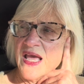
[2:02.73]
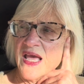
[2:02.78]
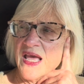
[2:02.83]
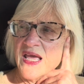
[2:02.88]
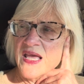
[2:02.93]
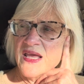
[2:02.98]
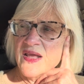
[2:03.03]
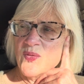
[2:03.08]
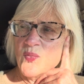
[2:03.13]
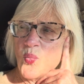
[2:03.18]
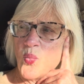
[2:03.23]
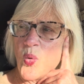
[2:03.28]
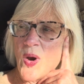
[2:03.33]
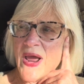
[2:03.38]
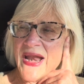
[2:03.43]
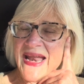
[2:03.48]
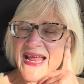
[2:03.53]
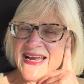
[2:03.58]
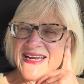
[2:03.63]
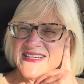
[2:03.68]
And
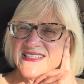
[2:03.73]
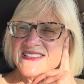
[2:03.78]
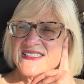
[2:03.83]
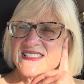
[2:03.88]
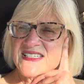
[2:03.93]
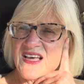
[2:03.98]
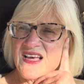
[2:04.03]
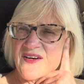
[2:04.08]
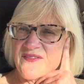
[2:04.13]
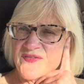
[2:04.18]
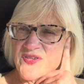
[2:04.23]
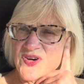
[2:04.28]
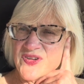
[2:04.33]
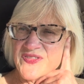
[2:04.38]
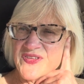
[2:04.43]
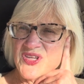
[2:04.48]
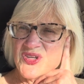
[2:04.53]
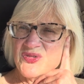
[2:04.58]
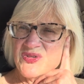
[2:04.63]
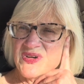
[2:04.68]
when I discovered
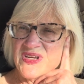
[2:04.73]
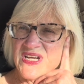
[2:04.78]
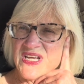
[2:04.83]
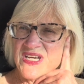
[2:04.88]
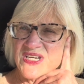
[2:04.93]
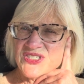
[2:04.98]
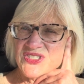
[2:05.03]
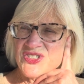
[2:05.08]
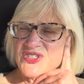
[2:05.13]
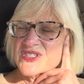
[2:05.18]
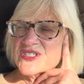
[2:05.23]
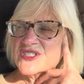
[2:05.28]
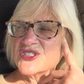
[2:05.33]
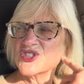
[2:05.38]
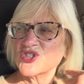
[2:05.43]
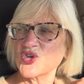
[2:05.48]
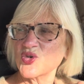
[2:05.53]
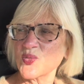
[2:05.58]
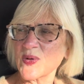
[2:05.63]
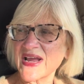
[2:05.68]
that you could actually
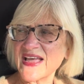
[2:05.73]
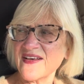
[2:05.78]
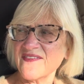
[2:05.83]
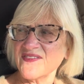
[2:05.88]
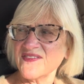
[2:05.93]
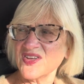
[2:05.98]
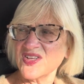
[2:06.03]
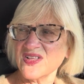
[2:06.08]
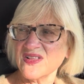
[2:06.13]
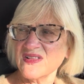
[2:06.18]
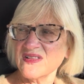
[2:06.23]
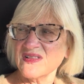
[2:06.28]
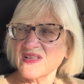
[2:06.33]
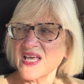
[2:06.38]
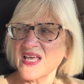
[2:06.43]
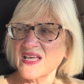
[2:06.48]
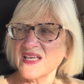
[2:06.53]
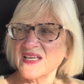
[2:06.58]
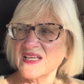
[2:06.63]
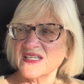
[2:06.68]
travel
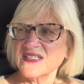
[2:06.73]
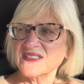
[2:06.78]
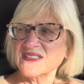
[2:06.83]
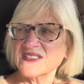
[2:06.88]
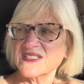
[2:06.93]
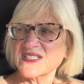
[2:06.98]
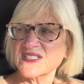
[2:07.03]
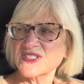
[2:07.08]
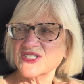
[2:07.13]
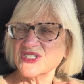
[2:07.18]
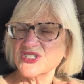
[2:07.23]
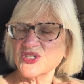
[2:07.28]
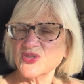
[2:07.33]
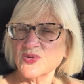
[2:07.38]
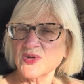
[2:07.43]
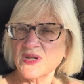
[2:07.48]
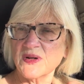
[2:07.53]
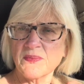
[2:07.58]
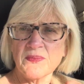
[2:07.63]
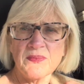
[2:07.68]
and do
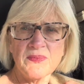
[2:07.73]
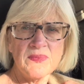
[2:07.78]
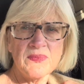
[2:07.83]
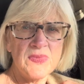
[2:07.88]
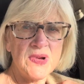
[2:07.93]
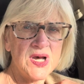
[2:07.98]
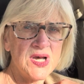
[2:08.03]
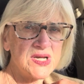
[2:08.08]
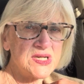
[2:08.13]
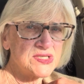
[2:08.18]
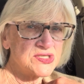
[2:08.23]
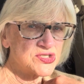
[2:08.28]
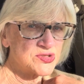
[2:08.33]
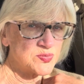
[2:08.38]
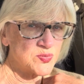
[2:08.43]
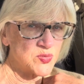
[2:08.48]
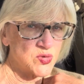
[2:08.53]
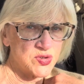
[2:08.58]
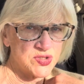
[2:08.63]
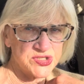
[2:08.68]
it much
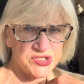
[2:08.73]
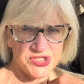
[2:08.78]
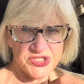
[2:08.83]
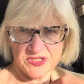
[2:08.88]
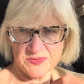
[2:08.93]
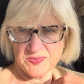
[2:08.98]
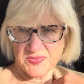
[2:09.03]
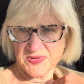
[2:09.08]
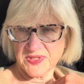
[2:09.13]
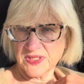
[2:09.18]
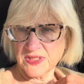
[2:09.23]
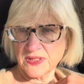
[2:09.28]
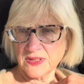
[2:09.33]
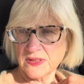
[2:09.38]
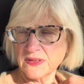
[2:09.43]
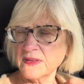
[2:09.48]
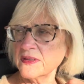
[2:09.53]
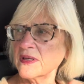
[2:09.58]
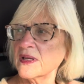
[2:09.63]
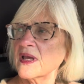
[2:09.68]
more
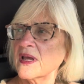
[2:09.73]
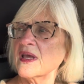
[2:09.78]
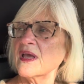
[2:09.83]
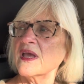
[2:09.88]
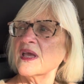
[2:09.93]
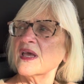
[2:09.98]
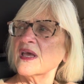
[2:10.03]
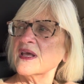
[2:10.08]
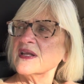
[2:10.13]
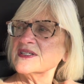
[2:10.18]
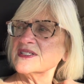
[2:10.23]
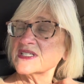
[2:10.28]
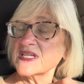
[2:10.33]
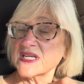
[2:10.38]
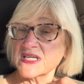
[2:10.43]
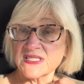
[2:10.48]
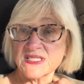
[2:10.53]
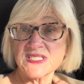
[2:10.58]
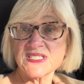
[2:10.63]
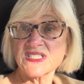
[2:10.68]
cheaply and
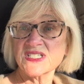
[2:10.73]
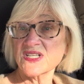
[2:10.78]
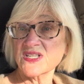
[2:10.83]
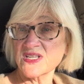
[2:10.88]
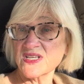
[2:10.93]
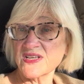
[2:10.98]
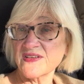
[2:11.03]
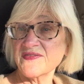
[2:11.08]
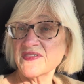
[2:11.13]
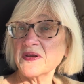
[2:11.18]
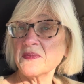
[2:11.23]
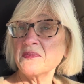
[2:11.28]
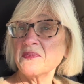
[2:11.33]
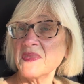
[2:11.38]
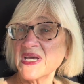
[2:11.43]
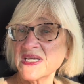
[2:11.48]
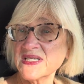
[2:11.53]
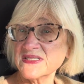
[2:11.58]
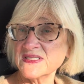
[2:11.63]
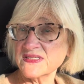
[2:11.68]
still have an
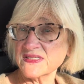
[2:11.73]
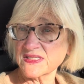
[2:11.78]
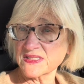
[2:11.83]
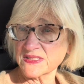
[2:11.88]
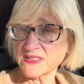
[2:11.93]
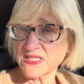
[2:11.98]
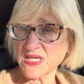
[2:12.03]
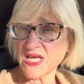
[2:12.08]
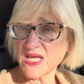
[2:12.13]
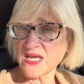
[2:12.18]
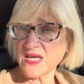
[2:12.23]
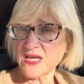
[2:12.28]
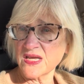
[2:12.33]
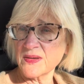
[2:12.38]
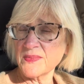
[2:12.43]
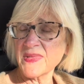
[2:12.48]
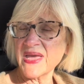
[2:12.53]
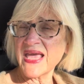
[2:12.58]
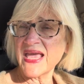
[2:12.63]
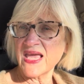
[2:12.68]
amazing
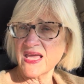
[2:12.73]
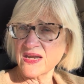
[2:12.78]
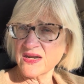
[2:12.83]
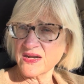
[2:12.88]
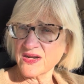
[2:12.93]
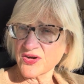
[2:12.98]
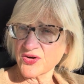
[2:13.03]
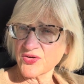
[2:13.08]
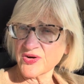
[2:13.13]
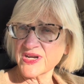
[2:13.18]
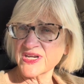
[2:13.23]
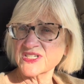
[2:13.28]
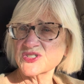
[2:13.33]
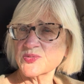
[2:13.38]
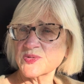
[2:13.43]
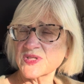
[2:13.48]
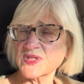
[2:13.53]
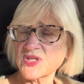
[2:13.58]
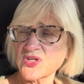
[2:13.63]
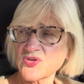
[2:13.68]
time and interact
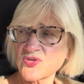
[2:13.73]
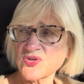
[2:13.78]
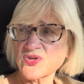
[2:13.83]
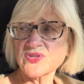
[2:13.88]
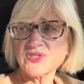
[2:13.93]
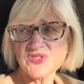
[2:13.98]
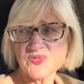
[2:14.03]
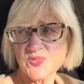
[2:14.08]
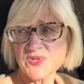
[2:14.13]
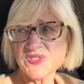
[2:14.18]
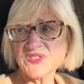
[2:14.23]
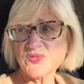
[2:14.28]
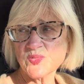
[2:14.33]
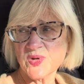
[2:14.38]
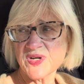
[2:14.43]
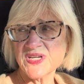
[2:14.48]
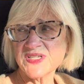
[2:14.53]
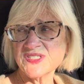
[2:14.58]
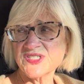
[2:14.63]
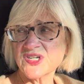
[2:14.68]
with locals was
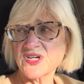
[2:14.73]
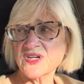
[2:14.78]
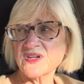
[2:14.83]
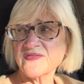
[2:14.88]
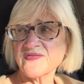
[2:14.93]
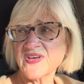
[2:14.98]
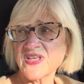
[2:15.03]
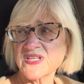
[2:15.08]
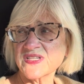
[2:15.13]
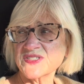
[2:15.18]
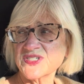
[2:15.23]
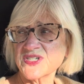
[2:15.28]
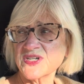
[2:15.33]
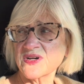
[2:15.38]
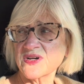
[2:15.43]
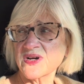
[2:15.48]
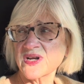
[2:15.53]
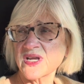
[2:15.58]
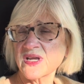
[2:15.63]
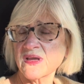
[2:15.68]
when I started
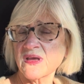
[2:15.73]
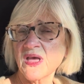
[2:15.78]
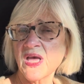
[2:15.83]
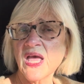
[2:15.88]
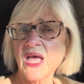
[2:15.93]
volunteering